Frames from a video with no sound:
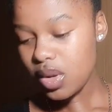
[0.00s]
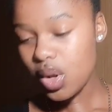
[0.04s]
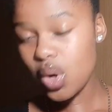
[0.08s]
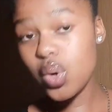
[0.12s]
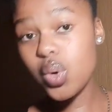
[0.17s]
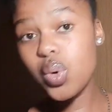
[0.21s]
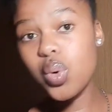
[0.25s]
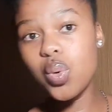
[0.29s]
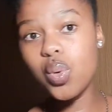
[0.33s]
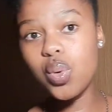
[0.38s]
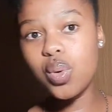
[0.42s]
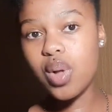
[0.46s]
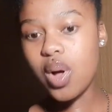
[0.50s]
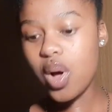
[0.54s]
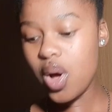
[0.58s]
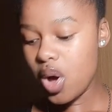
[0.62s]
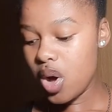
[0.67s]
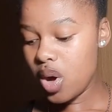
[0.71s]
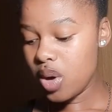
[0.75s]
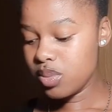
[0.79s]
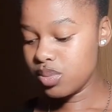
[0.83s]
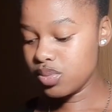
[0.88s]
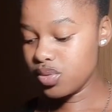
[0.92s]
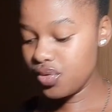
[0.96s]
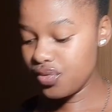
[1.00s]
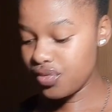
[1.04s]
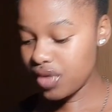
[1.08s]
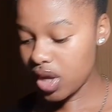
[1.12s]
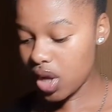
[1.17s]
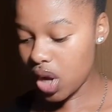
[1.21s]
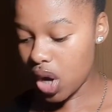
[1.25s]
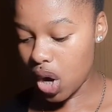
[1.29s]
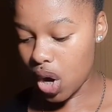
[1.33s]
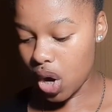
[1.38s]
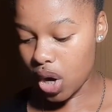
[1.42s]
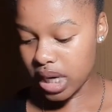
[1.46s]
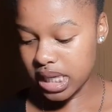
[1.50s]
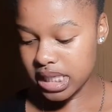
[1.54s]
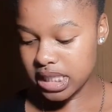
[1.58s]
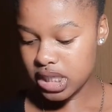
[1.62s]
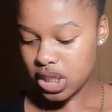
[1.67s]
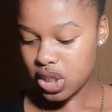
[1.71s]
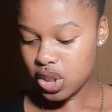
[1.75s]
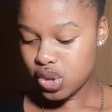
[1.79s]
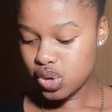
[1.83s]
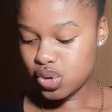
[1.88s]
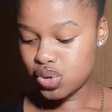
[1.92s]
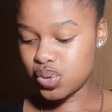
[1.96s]
Cool. Moving on
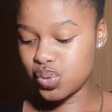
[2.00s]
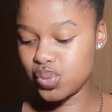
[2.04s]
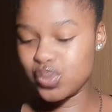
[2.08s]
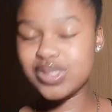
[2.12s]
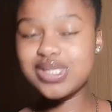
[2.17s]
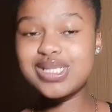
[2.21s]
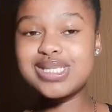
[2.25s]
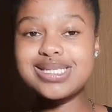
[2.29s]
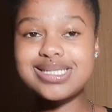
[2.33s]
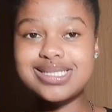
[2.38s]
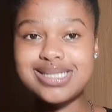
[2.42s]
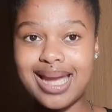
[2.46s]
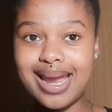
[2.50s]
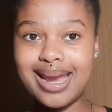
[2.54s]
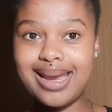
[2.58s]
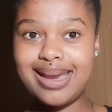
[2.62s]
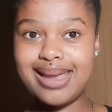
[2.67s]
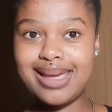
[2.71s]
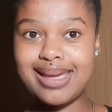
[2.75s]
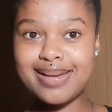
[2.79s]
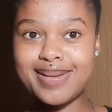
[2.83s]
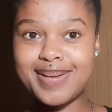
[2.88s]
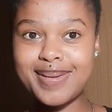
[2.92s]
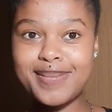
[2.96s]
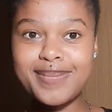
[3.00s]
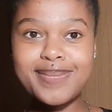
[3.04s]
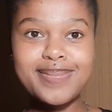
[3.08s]
to styling.